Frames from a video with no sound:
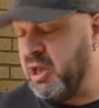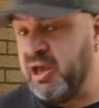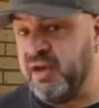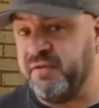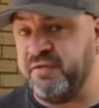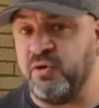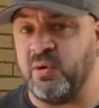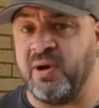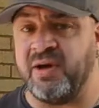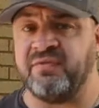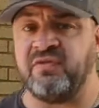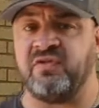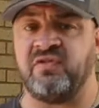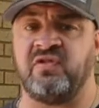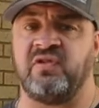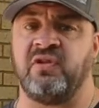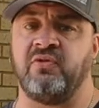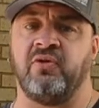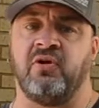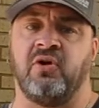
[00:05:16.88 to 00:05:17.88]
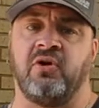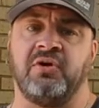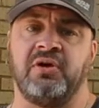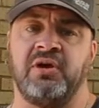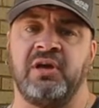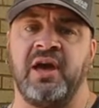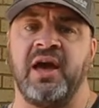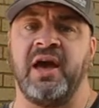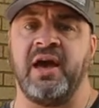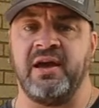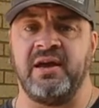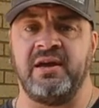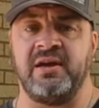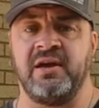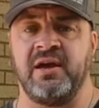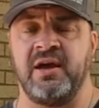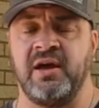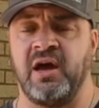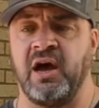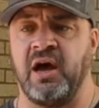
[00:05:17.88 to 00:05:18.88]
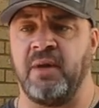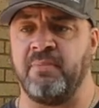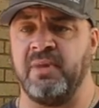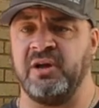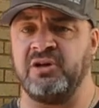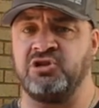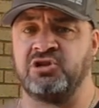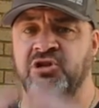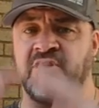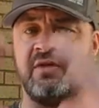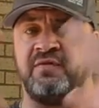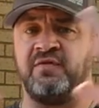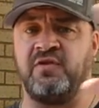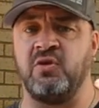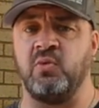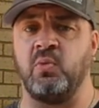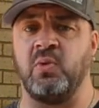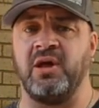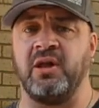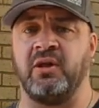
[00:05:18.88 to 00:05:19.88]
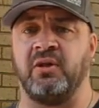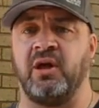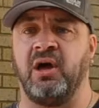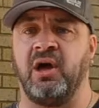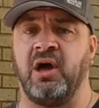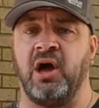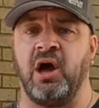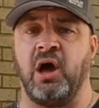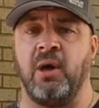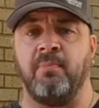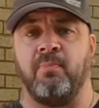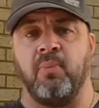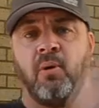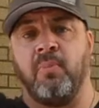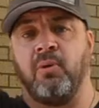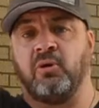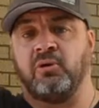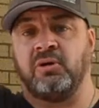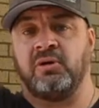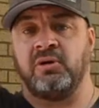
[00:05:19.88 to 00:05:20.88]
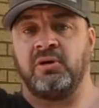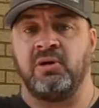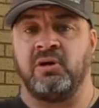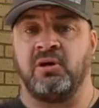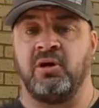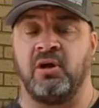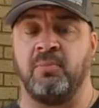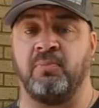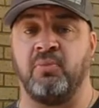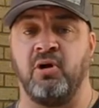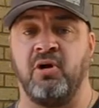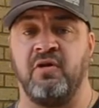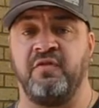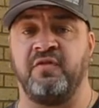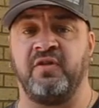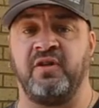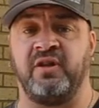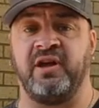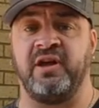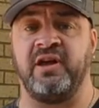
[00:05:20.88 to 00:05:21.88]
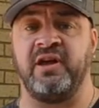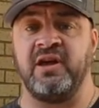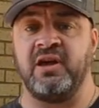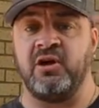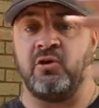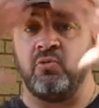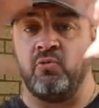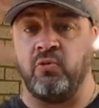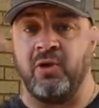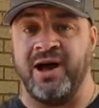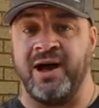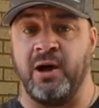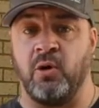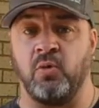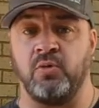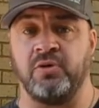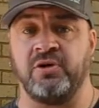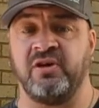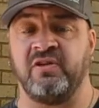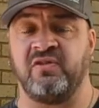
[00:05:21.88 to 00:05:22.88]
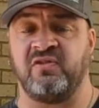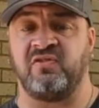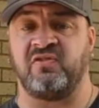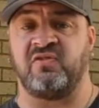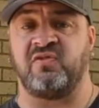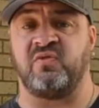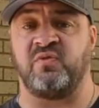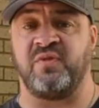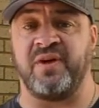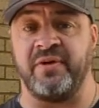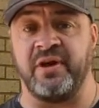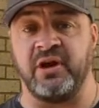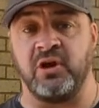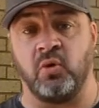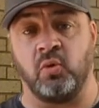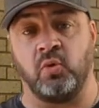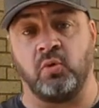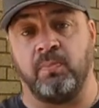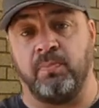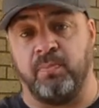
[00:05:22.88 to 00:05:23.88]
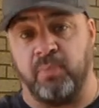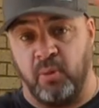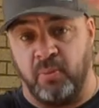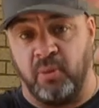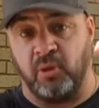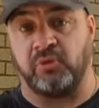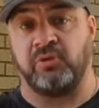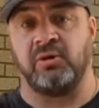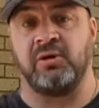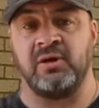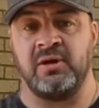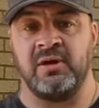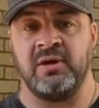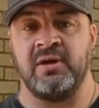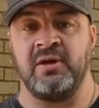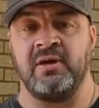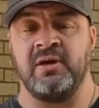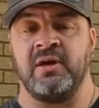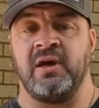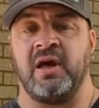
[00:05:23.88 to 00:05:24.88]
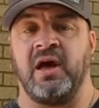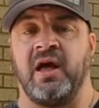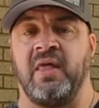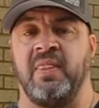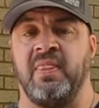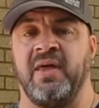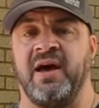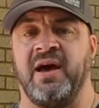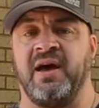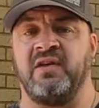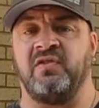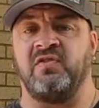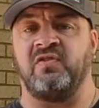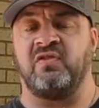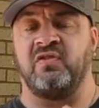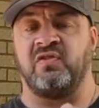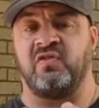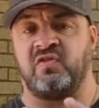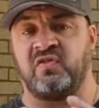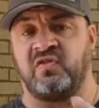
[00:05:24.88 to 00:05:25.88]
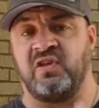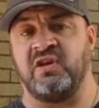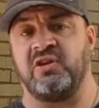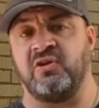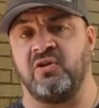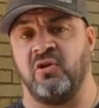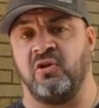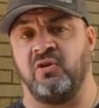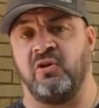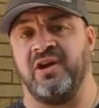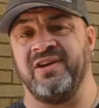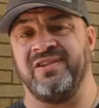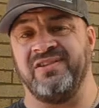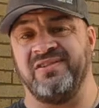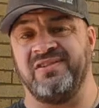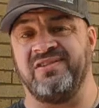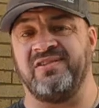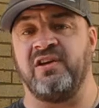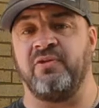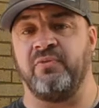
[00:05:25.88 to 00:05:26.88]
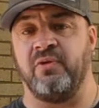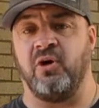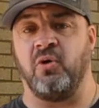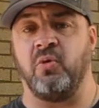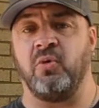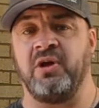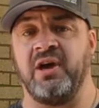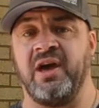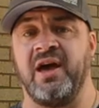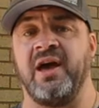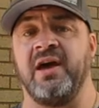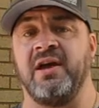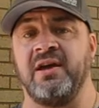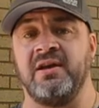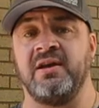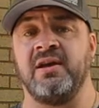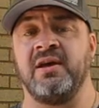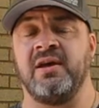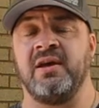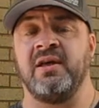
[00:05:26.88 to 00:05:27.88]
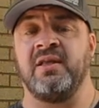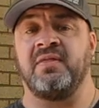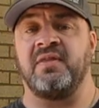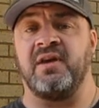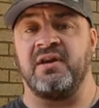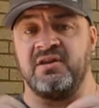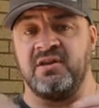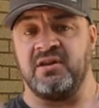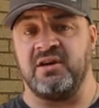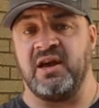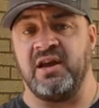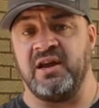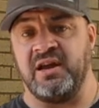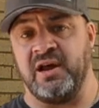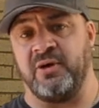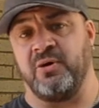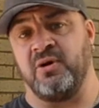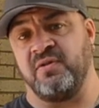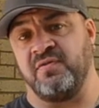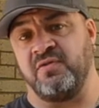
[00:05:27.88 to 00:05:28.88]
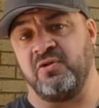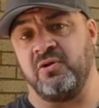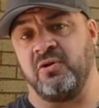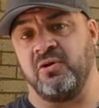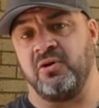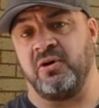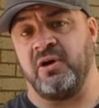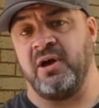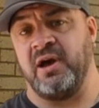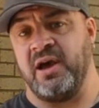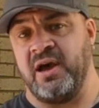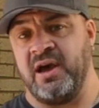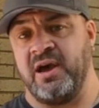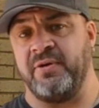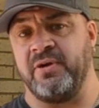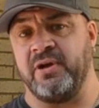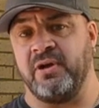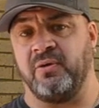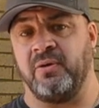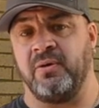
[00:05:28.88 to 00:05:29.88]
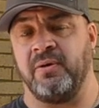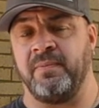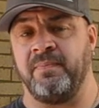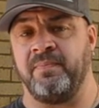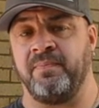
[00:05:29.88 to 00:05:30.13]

If you have 0 gain, imagine, if you will, a bubble, perfectly round spherical bubble, and that is the signal at 0 gain that you're getting out of your aerial.